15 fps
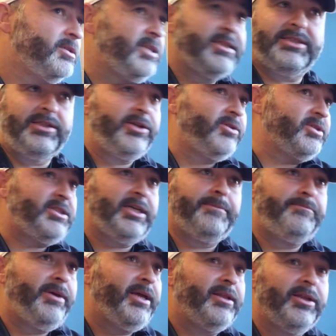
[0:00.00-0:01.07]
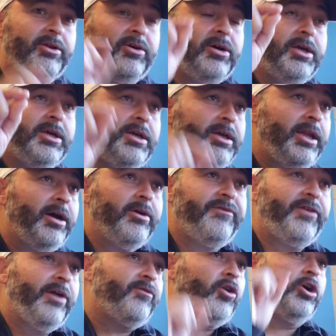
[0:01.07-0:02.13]
Just a little tidbit,
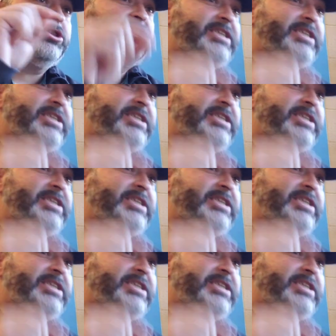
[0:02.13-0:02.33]
if you're ever on